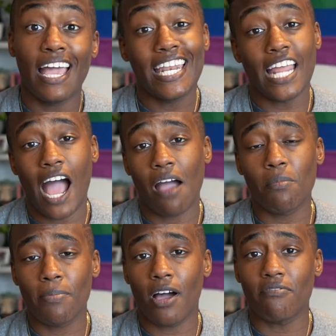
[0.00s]
Now I'm
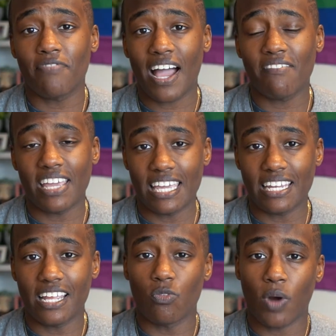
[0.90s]
about
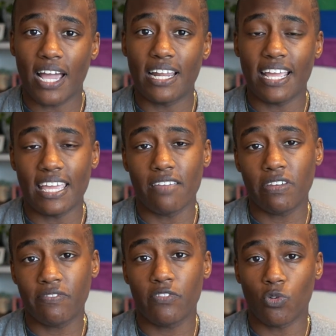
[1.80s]
5'8" and ride a
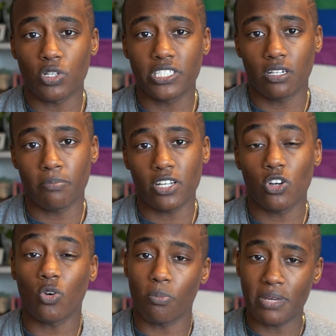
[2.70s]
54
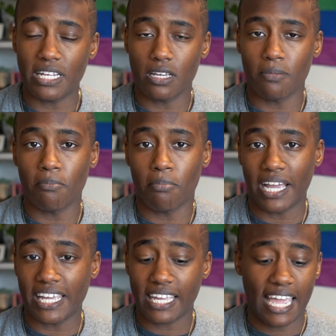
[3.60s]
centimeter or medium
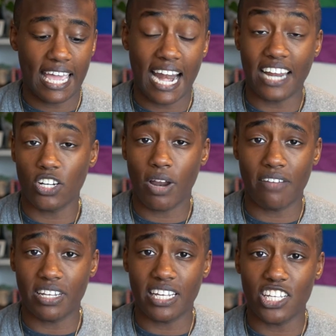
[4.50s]
bike, and I don't
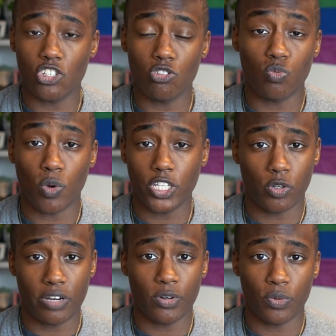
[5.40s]
have any issues
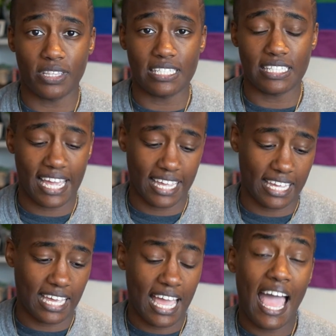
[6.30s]
whatsoever with it
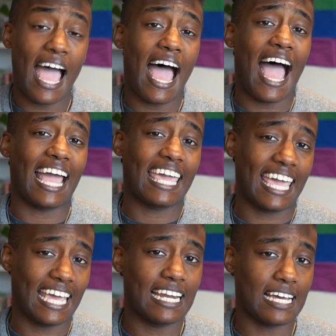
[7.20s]
sagging. I
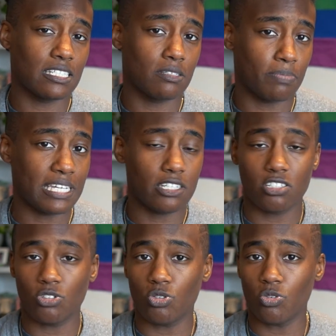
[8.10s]
cannot speak
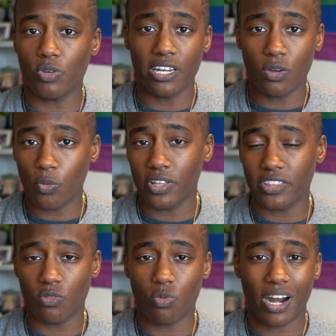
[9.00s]
to anyone
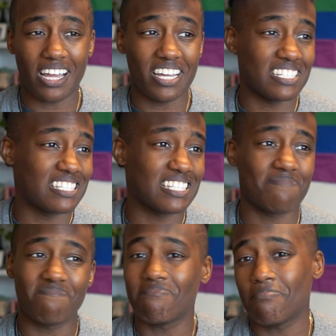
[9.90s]
that rides
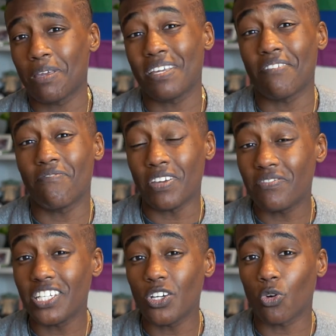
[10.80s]
maybe a
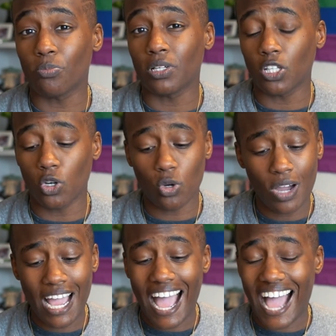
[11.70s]
50 or
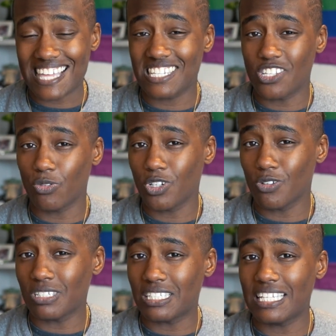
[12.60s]
below. I still
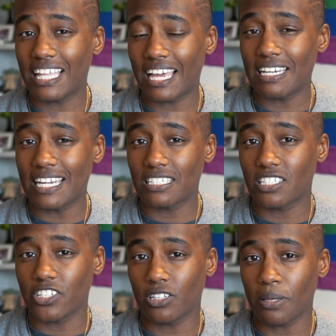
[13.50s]
don't see that
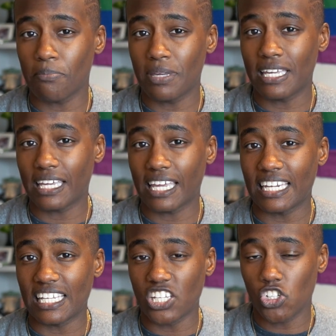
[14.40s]
necessarily being
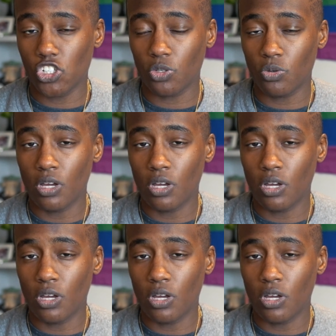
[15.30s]
an issue,